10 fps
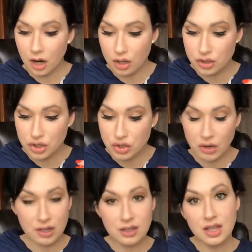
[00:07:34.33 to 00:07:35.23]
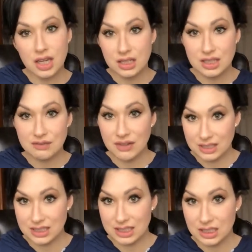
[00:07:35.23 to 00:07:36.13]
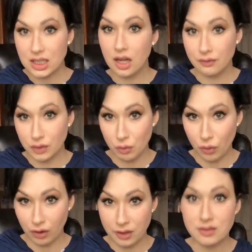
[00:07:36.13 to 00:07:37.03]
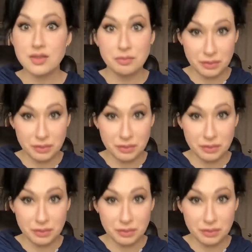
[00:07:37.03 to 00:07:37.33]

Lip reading: on strengthening the defenses of New Orleans.